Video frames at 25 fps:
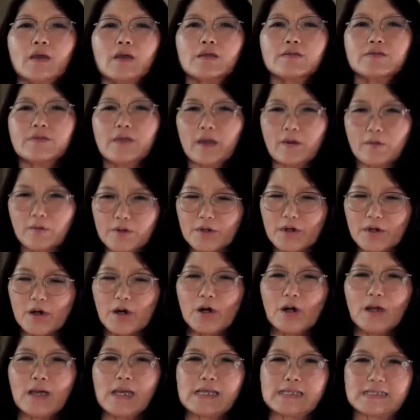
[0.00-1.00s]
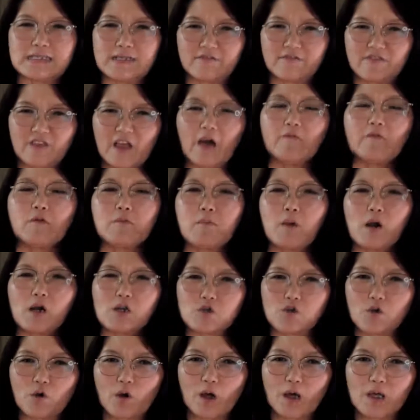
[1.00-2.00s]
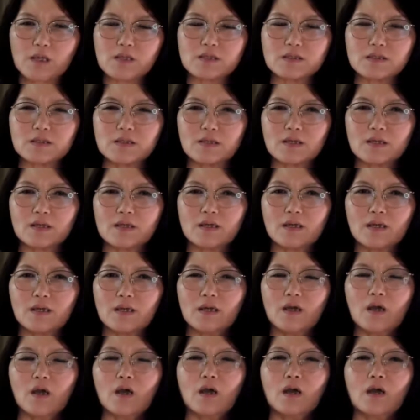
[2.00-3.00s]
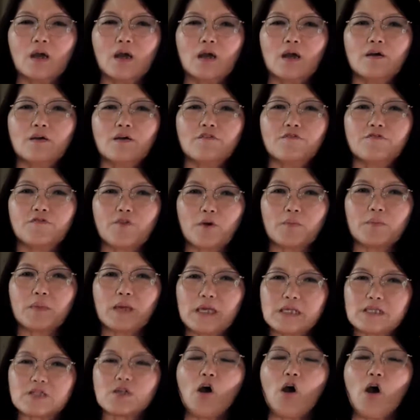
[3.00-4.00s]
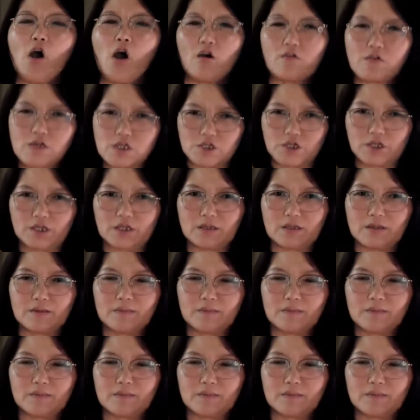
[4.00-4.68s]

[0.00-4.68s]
Taekwondo is a type of martial arts from its origin.